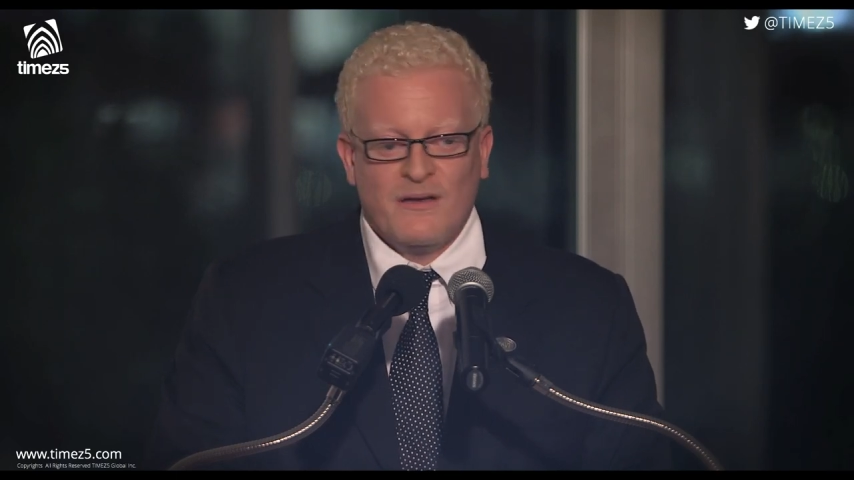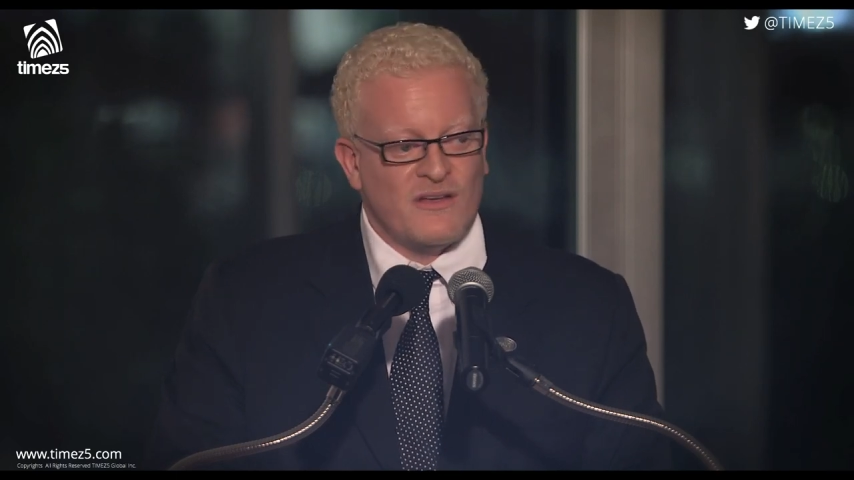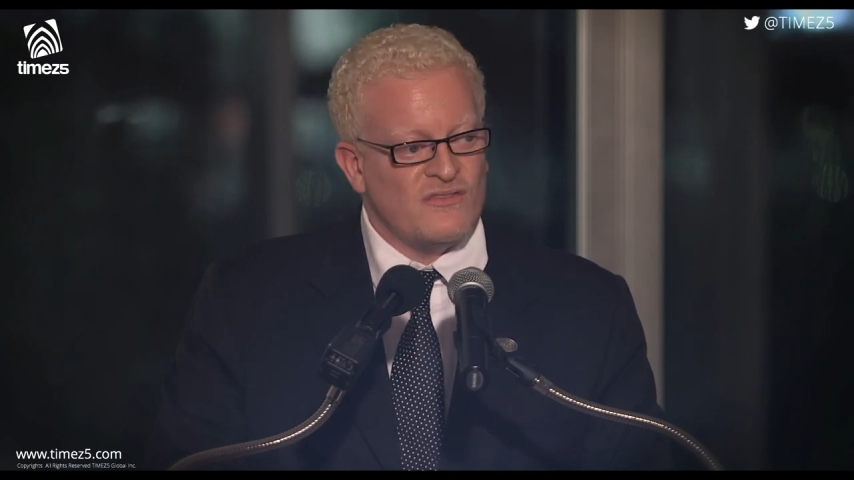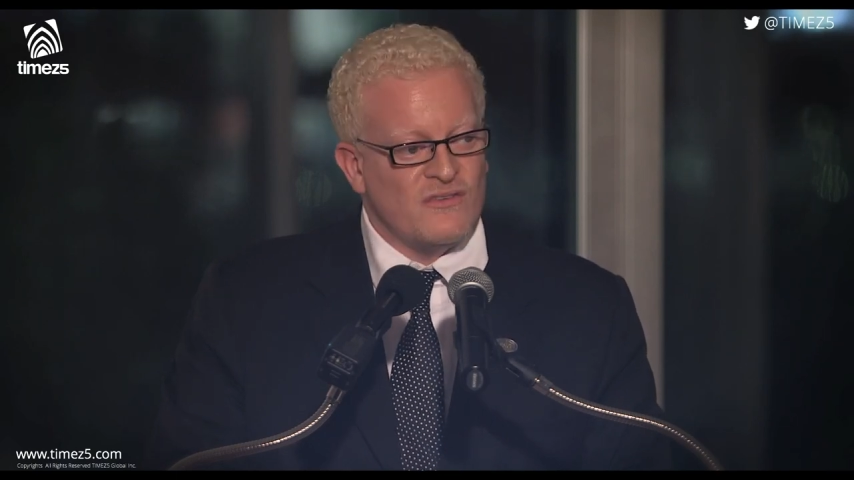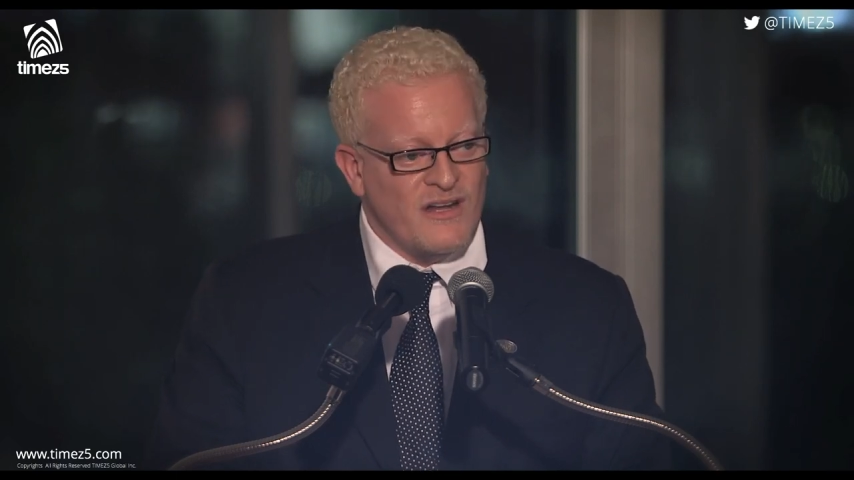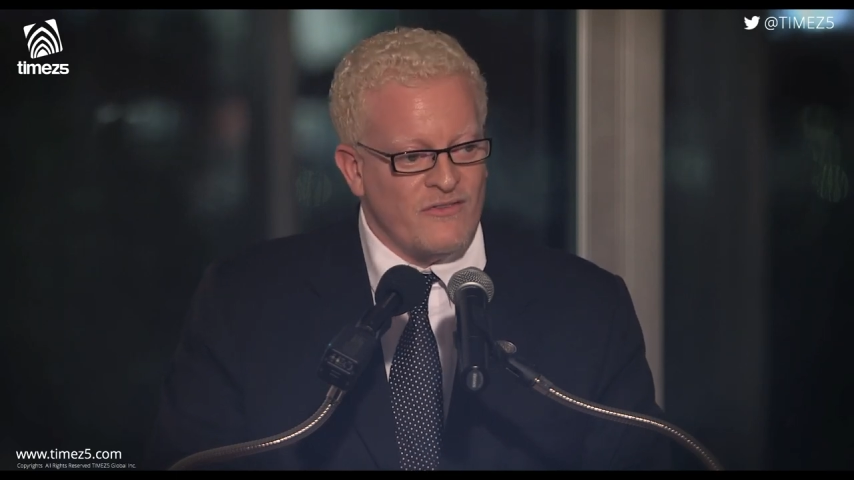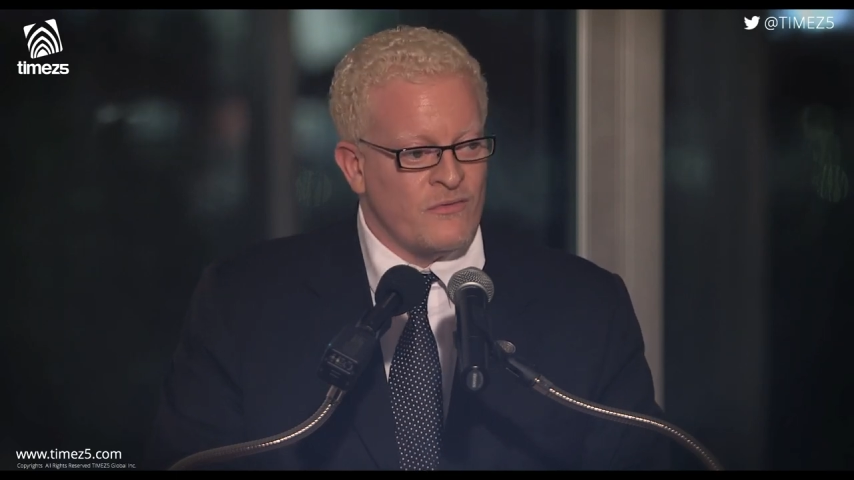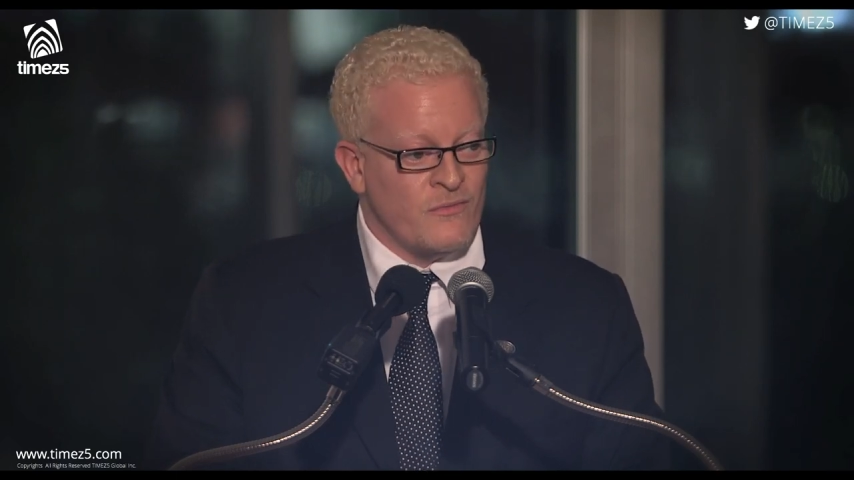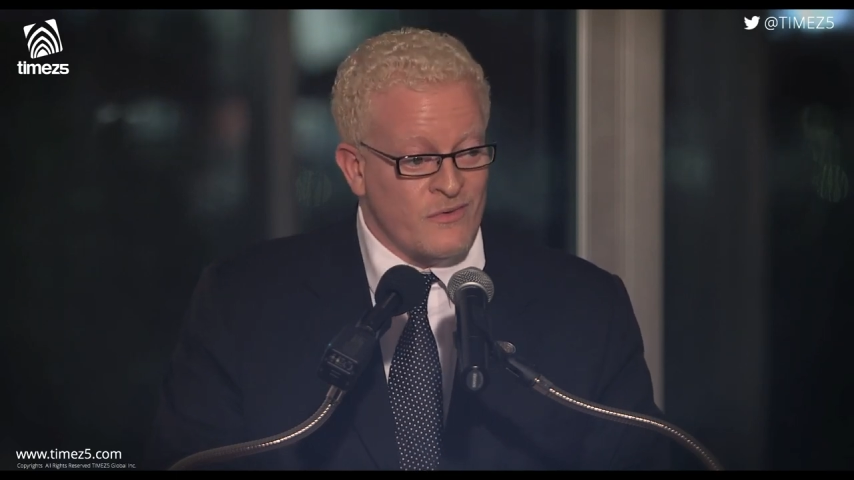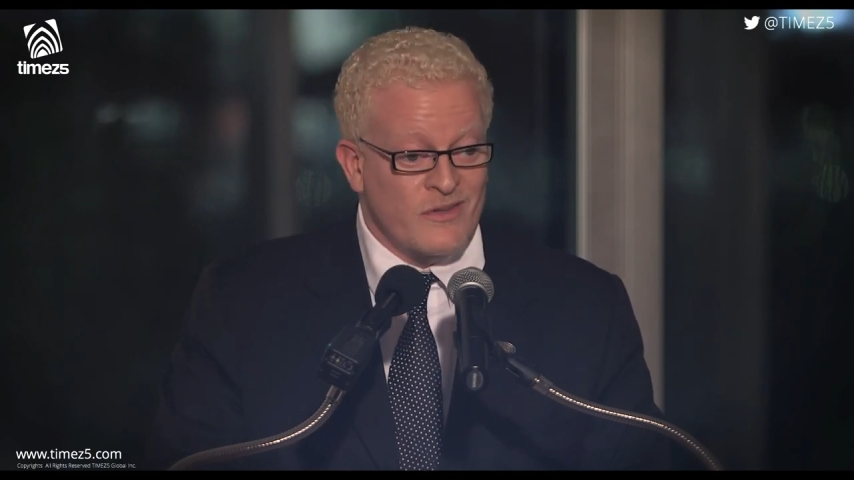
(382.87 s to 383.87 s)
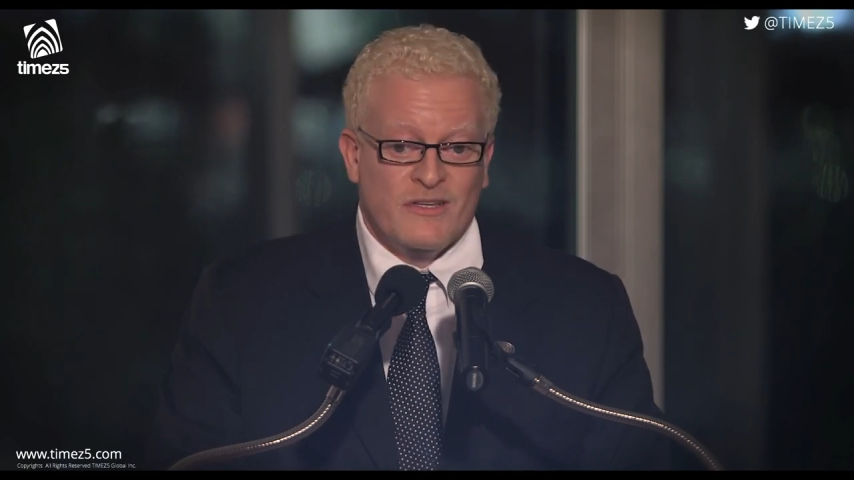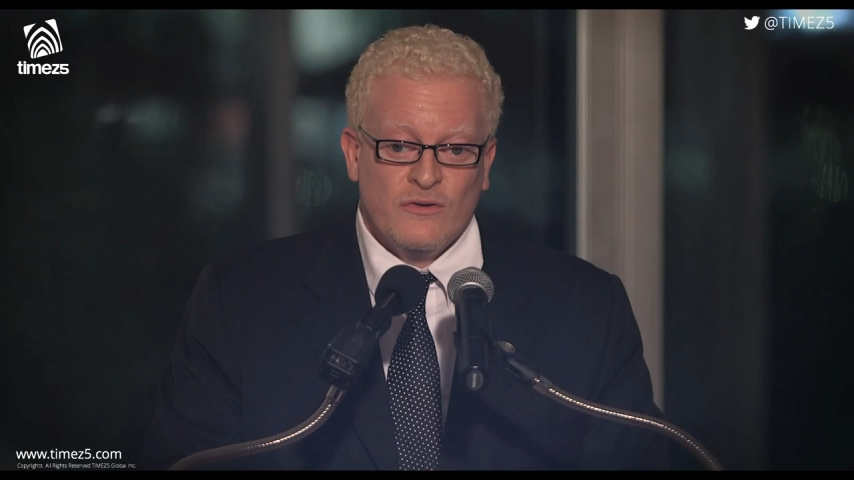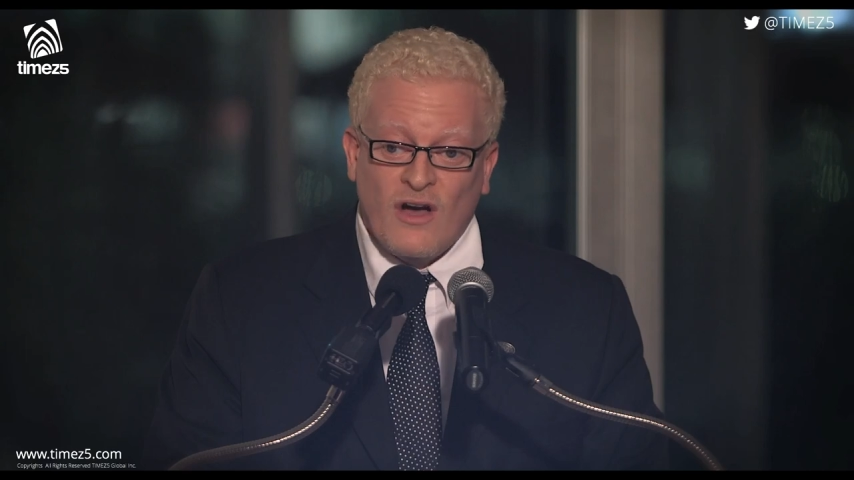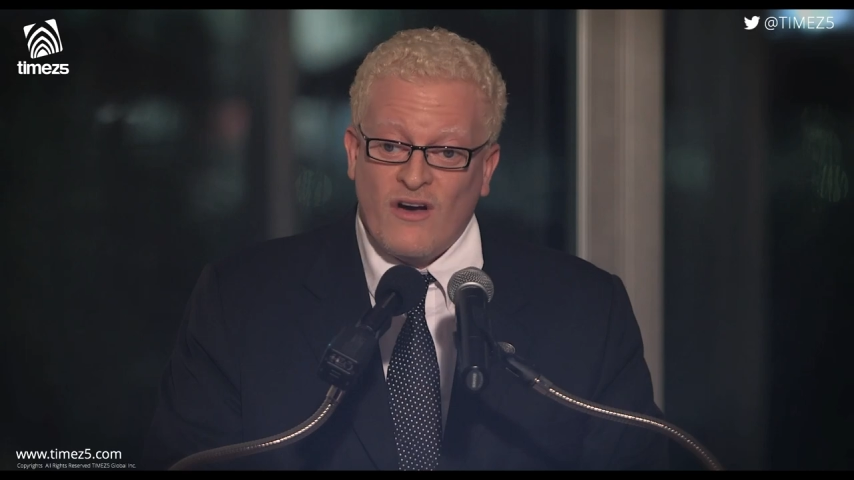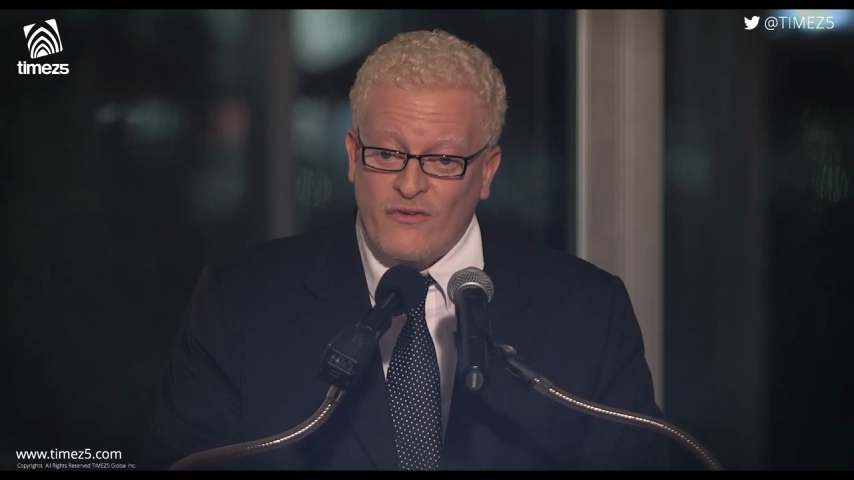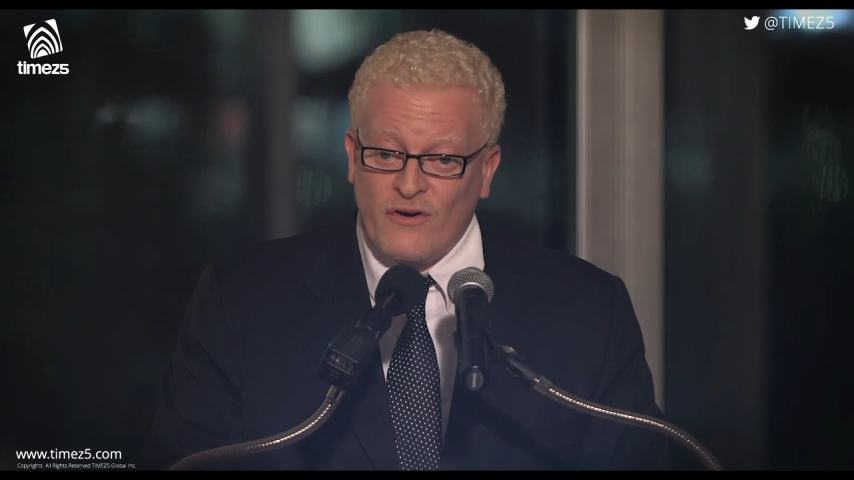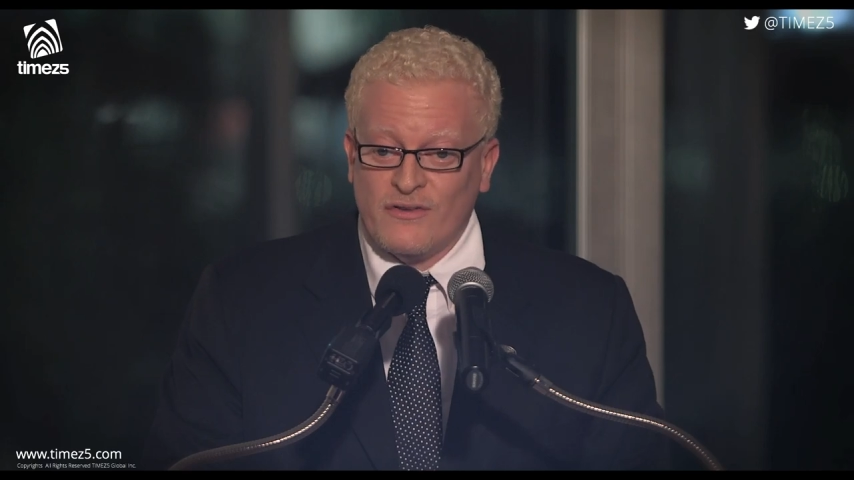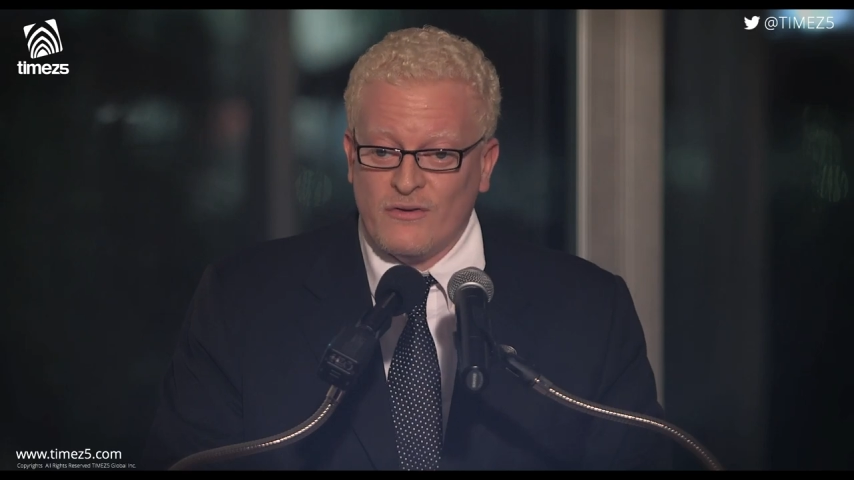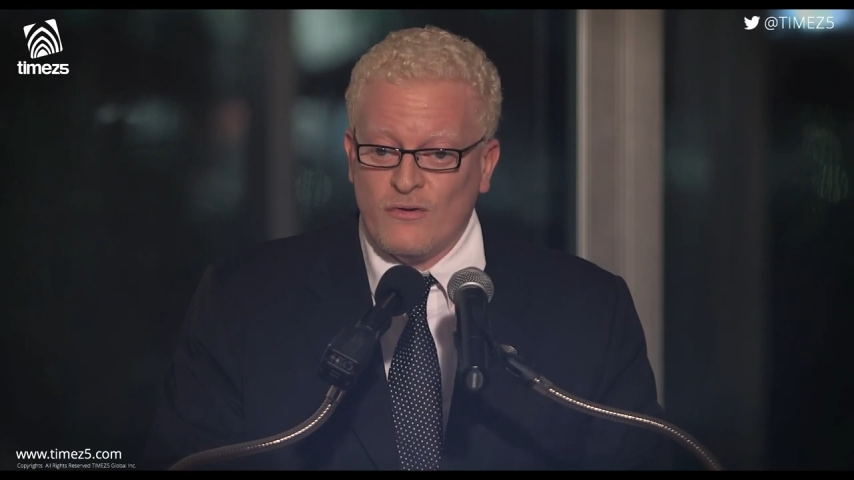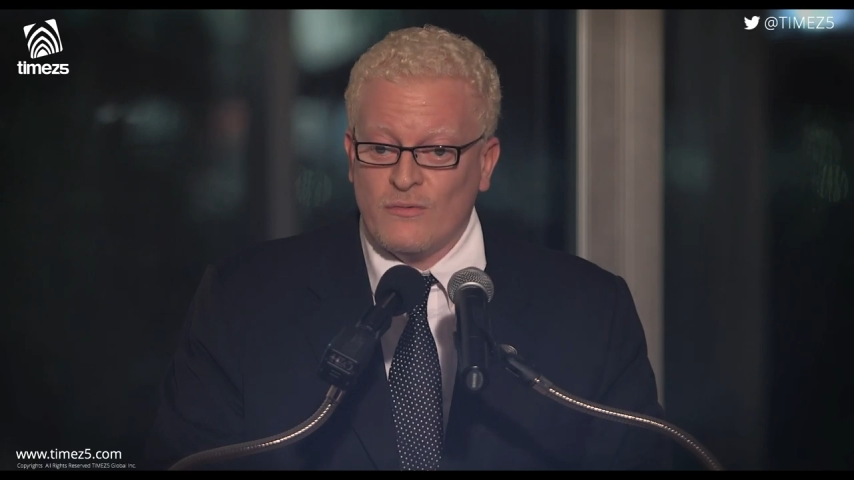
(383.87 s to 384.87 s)
because you never really know how far
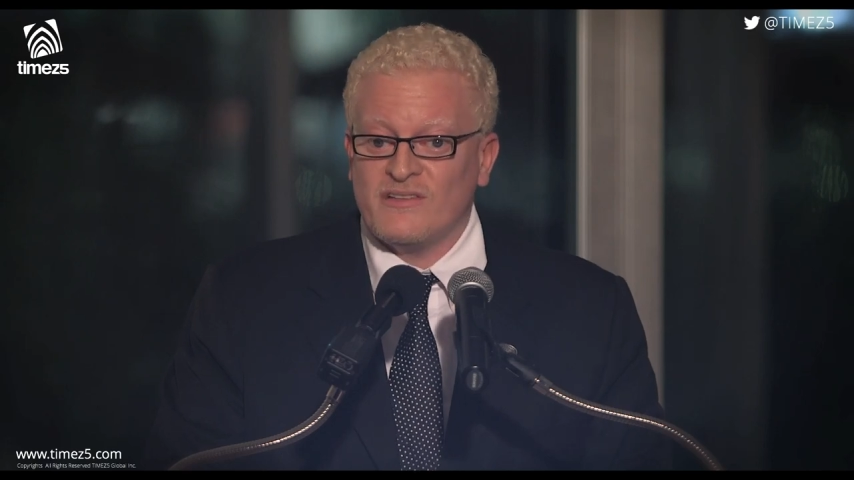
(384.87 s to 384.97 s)
they'll go,